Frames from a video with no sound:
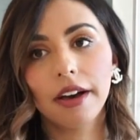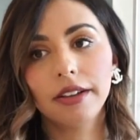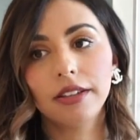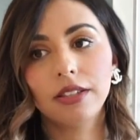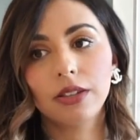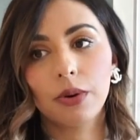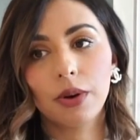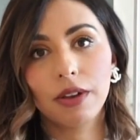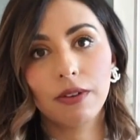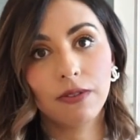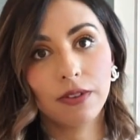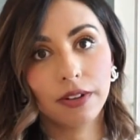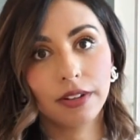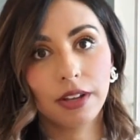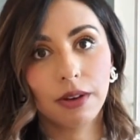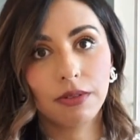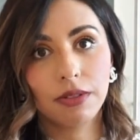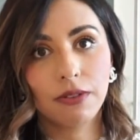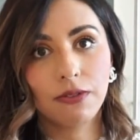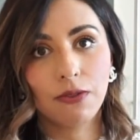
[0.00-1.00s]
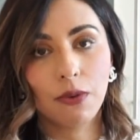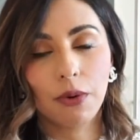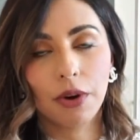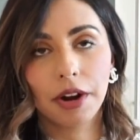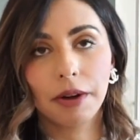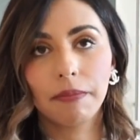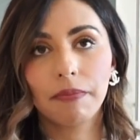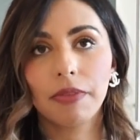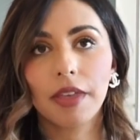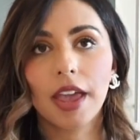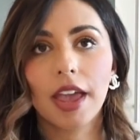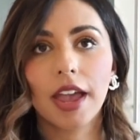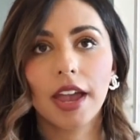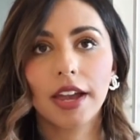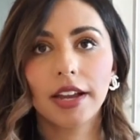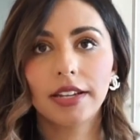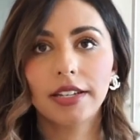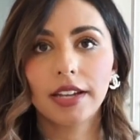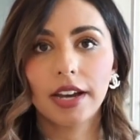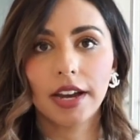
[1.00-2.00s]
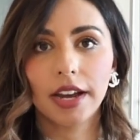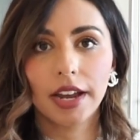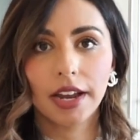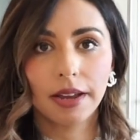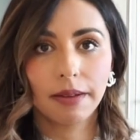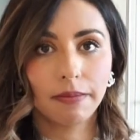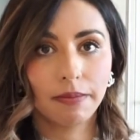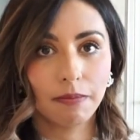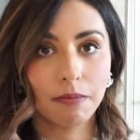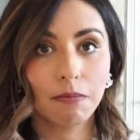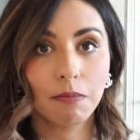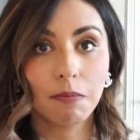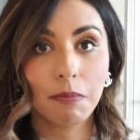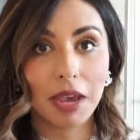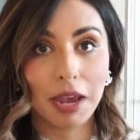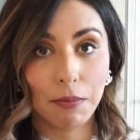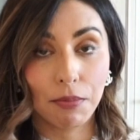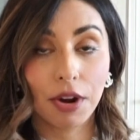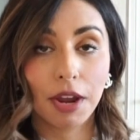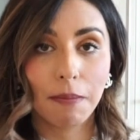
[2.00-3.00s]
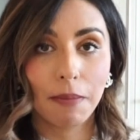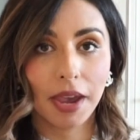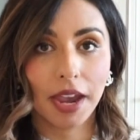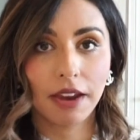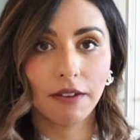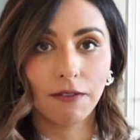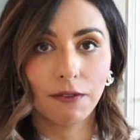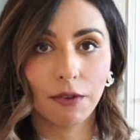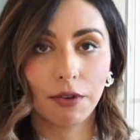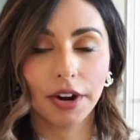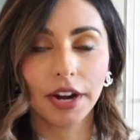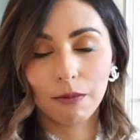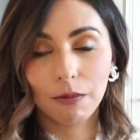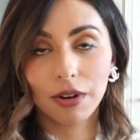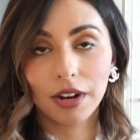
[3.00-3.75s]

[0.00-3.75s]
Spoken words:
So I filled out the form, and I prepaid for it.